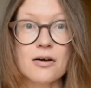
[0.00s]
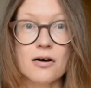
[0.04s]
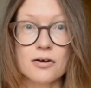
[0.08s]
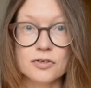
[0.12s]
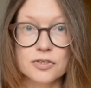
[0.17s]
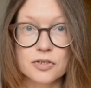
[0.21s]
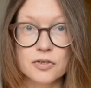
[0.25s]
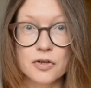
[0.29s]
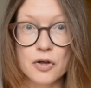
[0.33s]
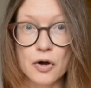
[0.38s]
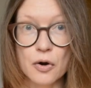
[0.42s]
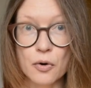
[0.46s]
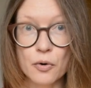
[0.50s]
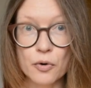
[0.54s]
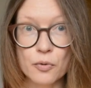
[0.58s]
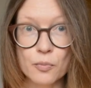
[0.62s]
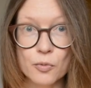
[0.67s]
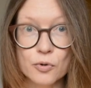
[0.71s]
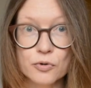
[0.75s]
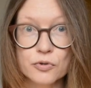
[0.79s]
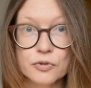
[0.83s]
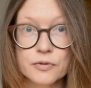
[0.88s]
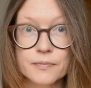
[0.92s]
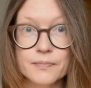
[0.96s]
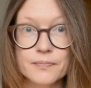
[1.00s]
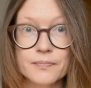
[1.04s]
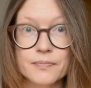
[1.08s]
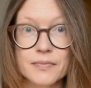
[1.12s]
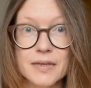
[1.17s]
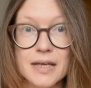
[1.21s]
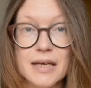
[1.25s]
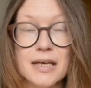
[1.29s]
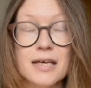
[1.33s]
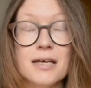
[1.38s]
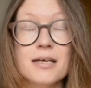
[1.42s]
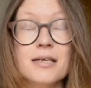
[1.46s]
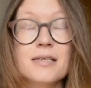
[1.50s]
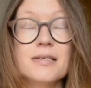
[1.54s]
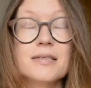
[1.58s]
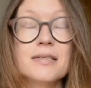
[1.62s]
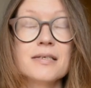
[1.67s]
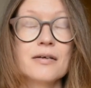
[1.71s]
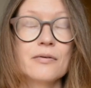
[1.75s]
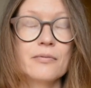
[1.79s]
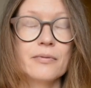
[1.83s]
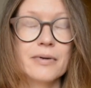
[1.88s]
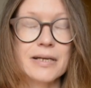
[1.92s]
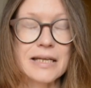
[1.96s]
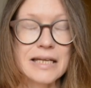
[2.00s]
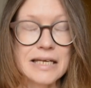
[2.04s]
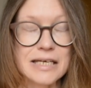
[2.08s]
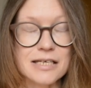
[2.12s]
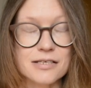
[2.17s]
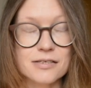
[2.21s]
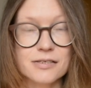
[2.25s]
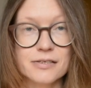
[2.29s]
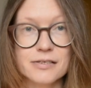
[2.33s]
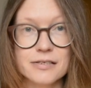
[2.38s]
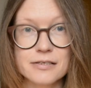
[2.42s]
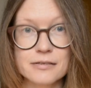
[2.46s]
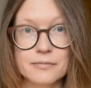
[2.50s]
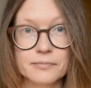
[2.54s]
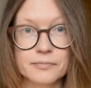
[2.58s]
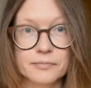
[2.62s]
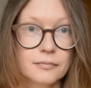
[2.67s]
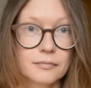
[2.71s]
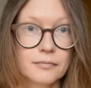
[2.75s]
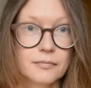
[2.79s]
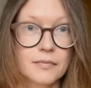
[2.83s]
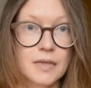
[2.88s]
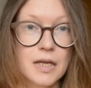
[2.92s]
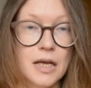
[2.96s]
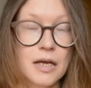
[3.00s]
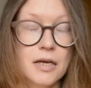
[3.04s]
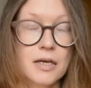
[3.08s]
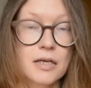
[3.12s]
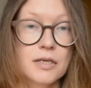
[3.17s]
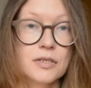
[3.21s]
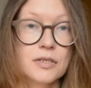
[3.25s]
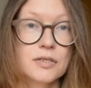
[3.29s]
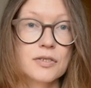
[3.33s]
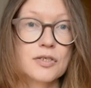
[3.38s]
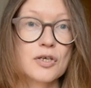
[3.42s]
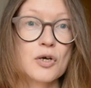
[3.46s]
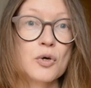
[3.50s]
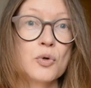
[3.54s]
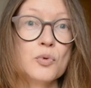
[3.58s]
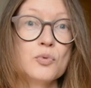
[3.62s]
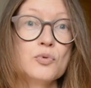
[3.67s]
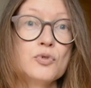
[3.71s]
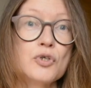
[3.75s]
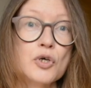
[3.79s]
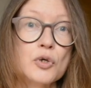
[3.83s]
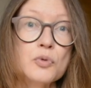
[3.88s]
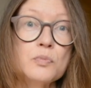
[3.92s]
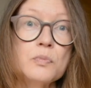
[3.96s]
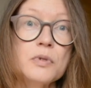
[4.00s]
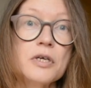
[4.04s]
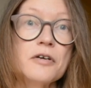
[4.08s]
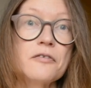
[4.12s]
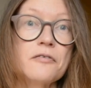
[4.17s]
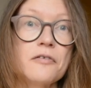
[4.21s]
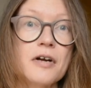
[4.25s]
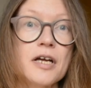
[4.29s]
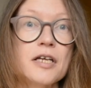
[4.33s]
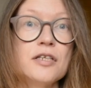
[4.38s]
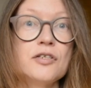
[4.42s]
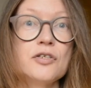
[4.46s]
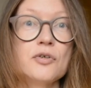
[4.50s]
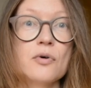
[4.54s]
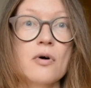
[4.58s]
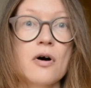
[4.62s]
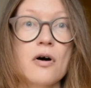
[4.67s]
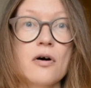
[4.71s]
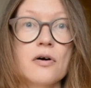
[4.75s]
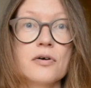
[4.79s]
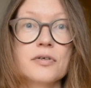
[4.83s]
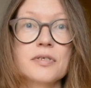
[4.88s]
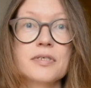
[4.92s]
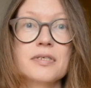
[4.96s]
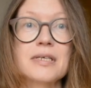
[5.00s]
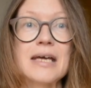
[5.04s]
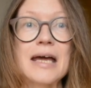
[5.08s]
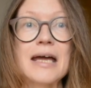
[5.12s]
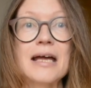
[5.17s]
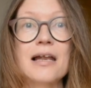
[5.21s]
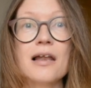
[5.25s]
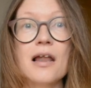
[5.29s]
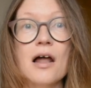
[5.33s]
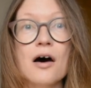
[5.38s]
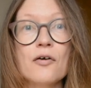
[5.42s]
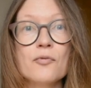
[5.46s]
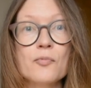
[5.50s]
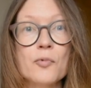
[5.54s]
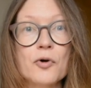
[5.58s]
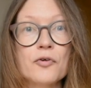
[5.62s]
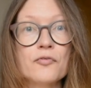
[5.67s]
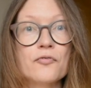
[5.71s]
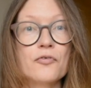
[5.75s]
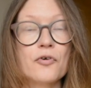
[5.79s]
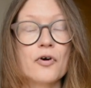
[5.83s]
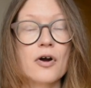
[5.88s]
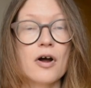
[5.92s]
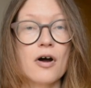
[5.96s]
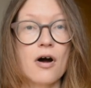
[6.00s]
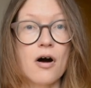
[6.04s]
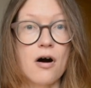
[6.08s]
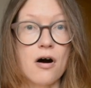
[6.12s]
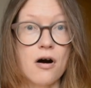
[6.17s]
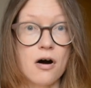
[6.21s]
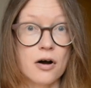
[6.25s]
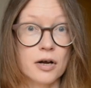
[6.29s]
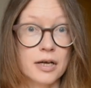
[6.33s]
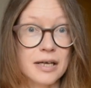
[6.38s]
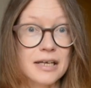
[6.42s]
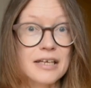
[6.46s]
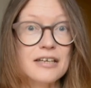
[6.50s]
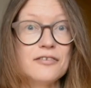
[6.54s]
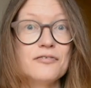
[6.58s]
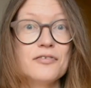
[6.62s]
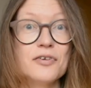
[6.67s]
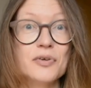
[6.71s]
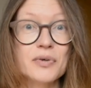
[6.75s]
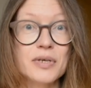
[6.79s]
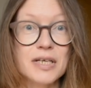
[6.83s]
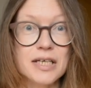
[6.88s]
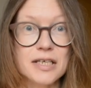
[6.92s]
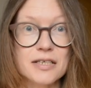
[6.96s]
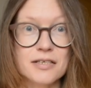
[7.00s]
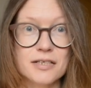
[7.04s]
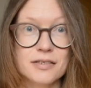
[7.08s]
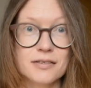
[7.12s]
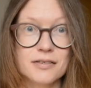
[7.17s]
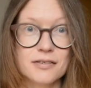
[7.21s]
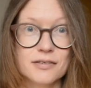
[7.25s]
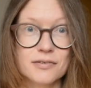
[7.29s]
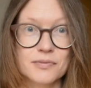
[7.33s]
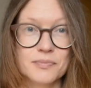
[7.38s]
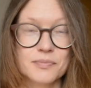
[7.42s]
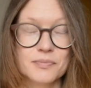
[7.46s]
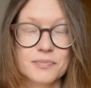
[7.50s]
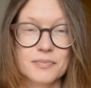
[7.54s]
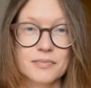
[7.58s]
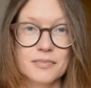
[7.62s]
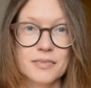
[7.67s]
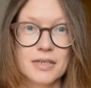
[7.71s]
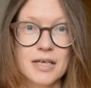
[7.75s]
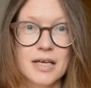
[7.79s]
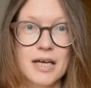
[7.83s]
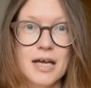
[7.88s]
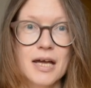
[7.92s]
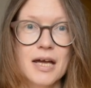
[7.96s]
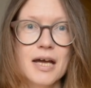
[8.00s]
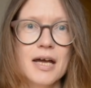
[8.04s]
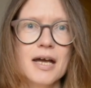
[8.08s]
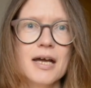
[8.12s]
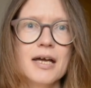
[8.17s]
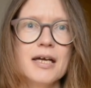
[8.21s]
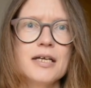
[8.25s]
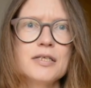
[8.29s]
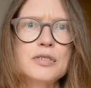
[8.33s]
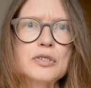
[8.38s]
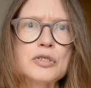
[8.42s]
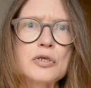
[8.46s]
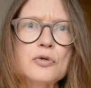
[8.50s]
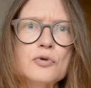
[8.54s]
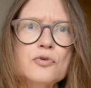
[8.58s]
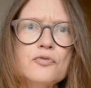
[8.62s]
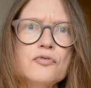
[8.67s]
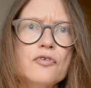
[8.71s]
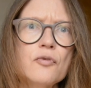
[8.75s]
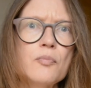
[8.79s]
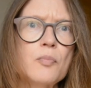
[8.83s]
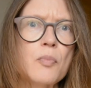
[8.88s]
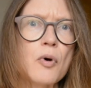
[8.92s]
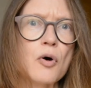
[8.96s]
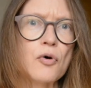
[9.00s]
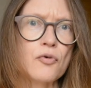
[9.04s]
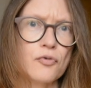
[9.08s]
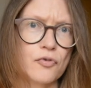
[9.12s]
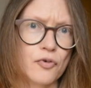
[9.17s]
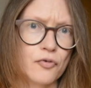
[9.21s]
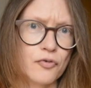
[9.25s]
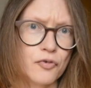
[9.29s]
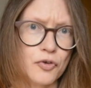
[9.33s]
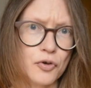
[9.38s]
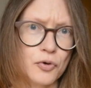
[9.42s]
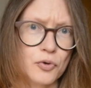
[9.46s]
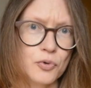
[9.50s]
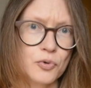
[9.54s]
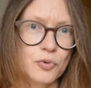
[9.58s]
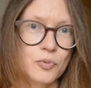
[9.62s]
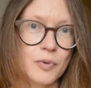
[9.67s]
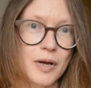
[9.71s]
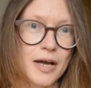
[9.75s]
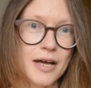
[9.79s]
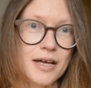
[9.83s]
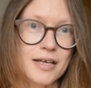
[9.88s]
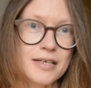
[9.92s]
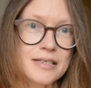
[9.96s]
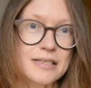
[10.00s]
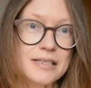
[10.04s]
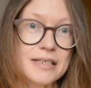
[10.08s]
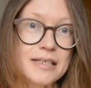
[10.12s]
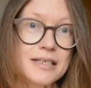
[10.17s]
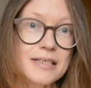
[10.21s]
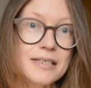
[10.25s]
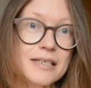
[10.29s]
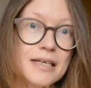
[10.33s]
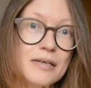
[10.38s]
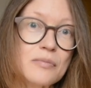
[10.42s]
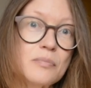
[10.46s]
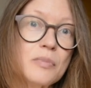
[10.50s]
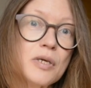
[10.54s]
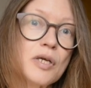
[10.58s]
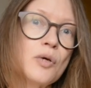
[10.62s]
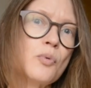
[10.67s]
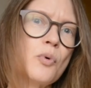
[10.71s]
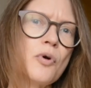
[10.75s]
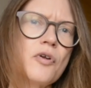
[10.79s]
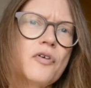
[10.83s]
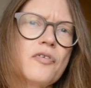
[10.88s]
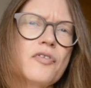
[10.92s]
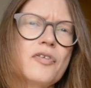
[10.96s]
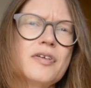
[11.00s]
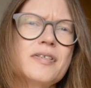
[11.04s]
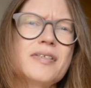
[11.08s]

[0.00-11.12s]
cuddle hormone, is released. So don't be afraid to ask a loved one for a hug if you need it. It's good for both of you, and it can be one of the